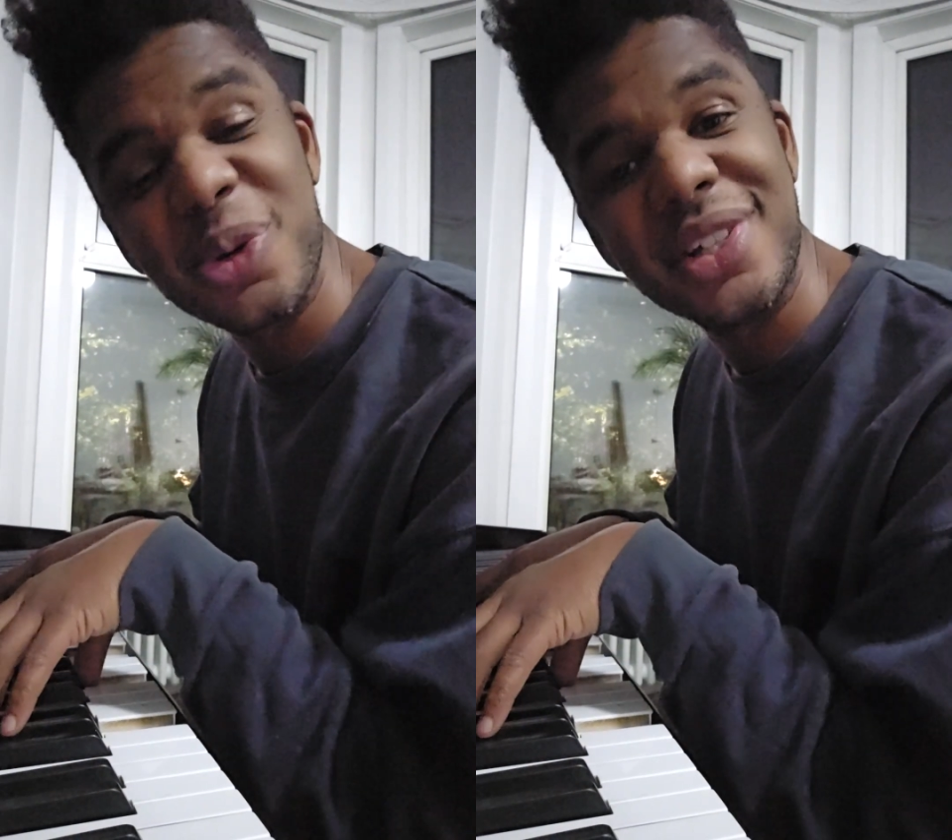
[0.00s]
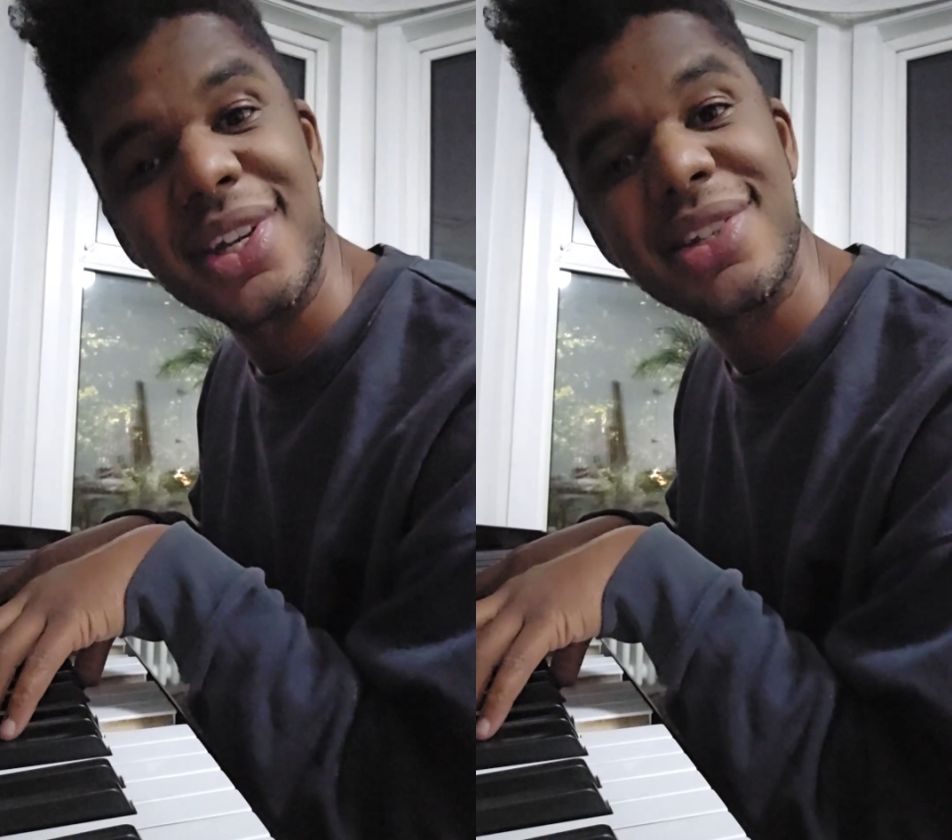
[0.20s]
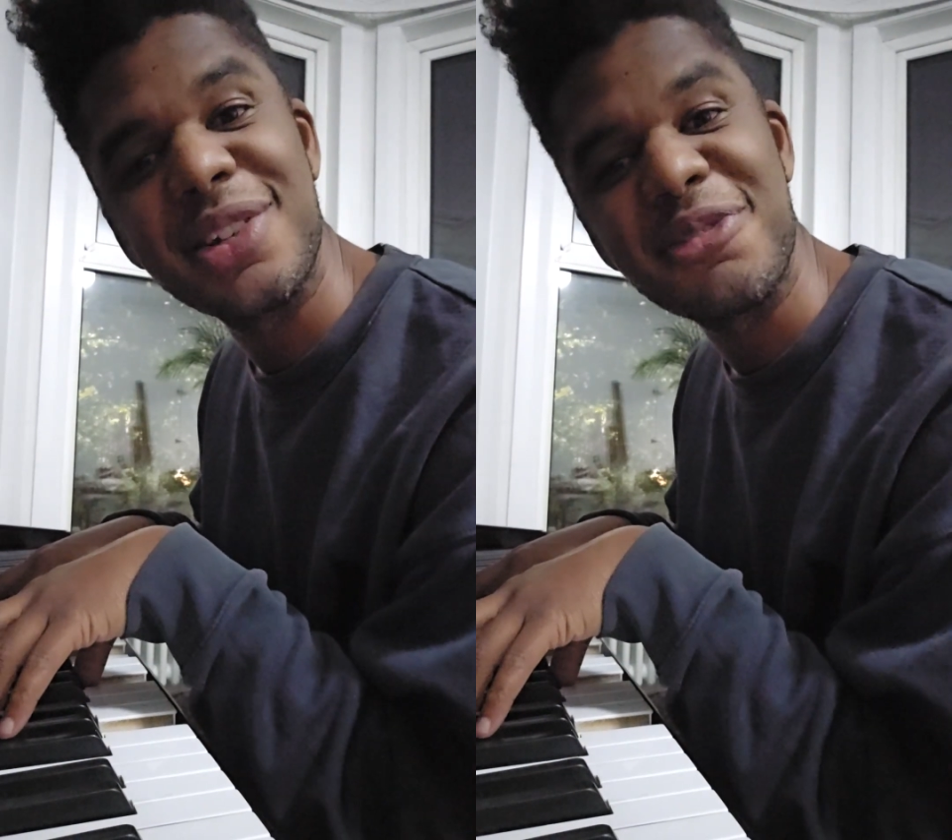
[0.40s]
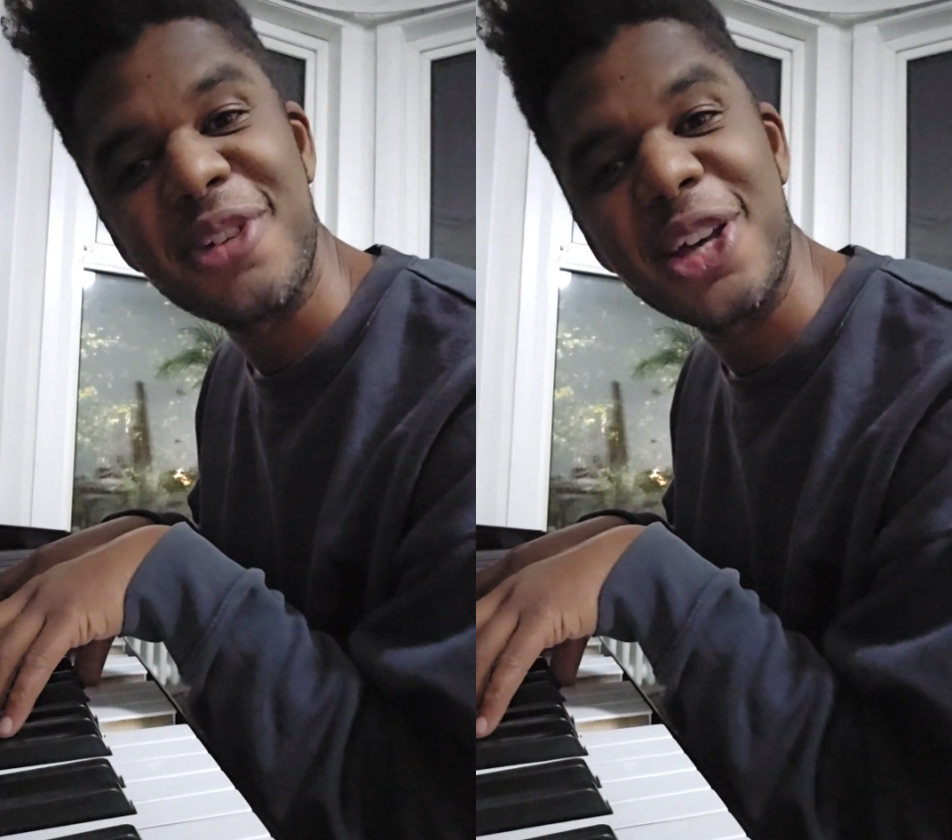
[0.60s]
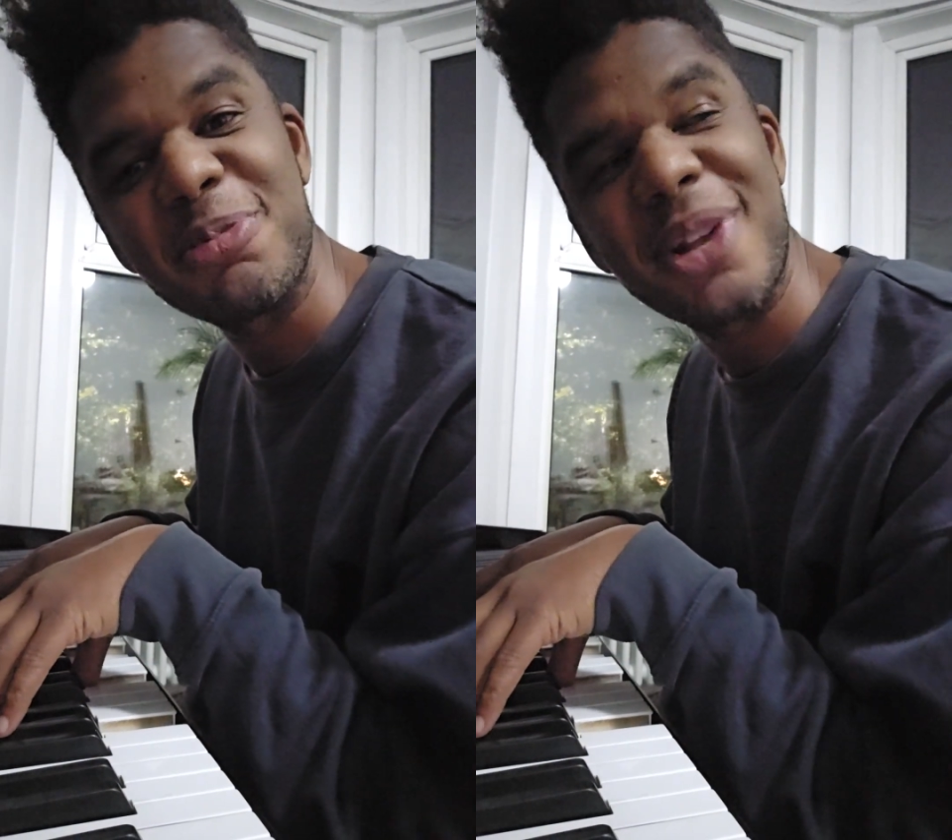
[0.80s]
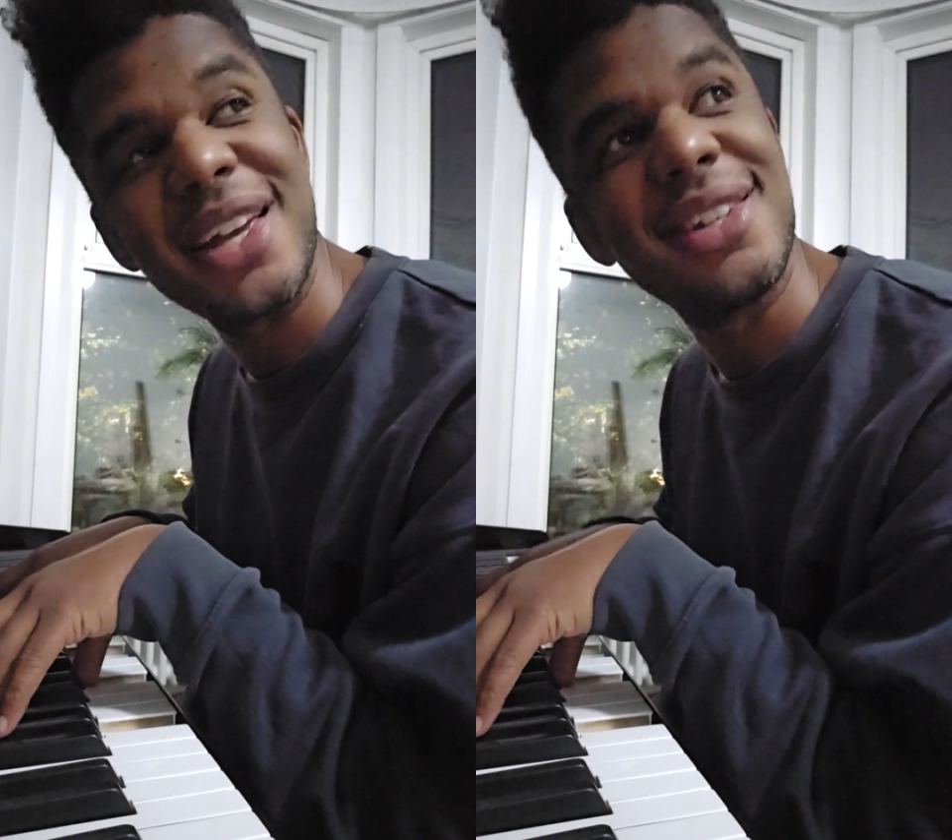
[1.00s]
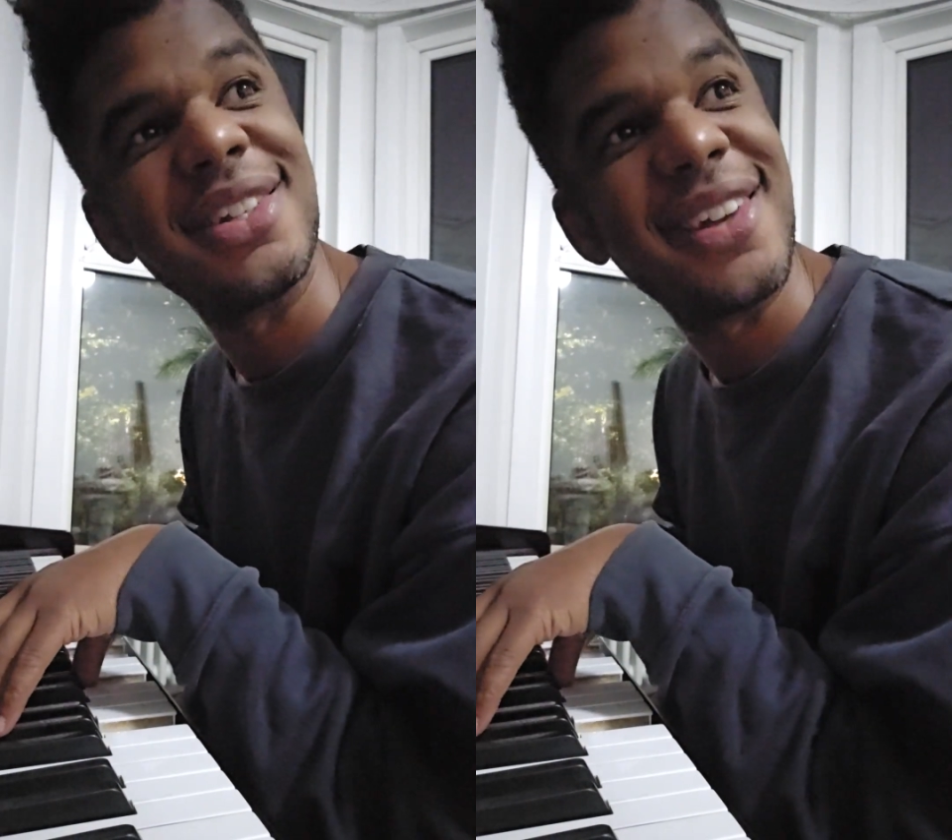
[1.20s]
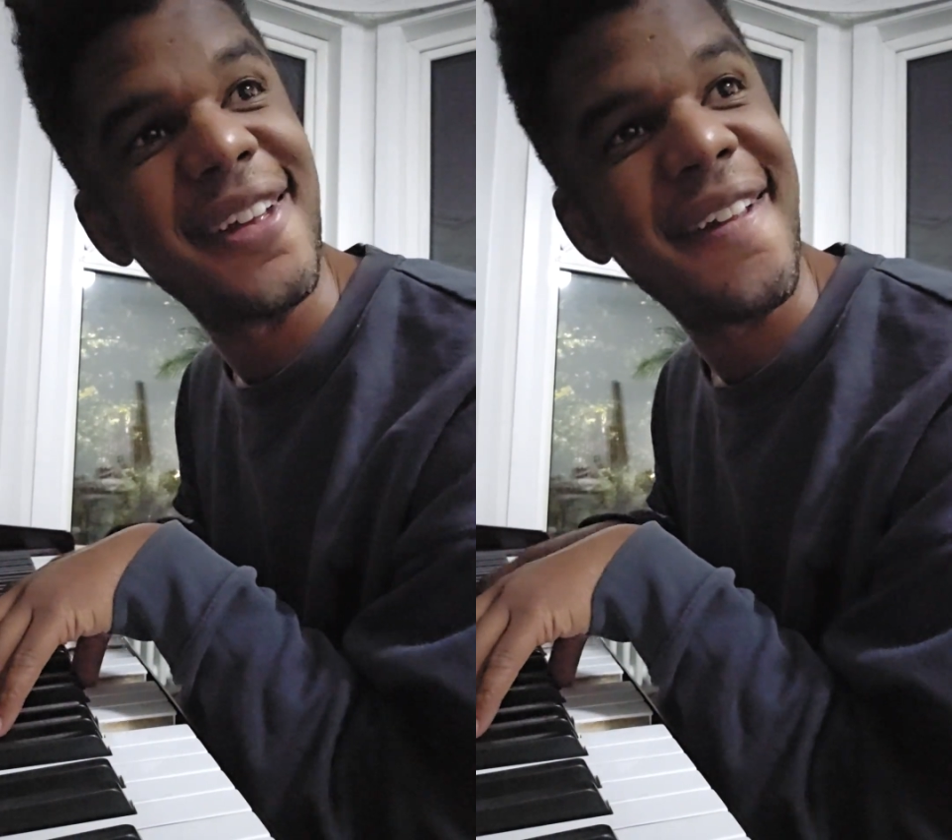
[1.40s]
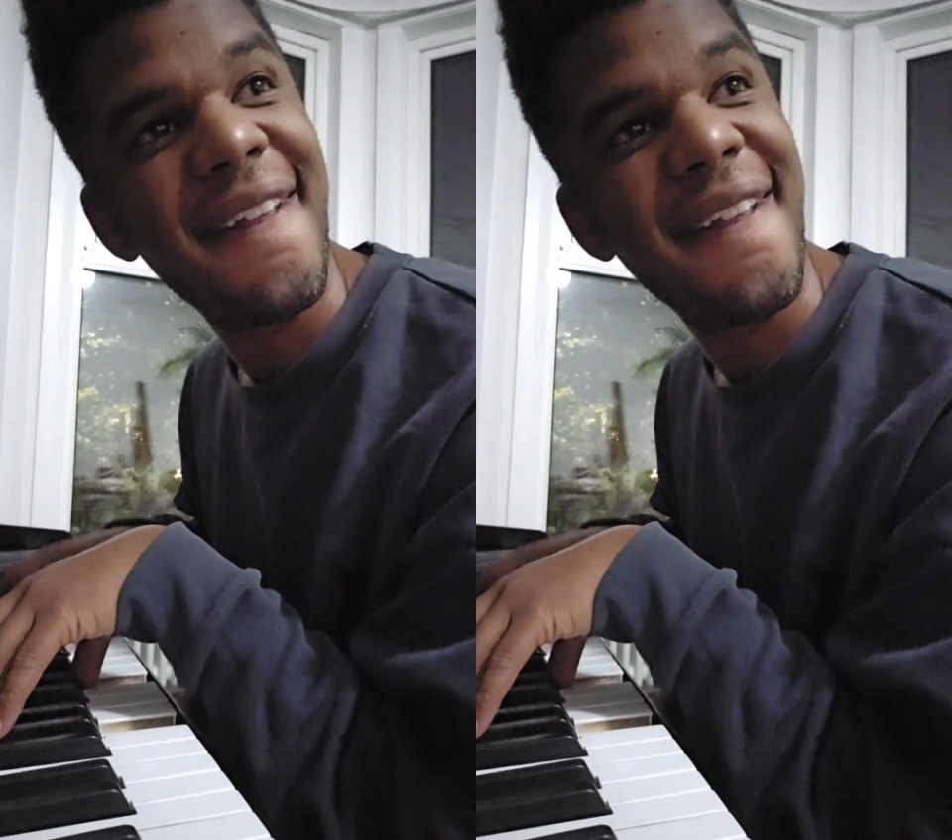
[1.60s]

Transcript: to exist in the first place.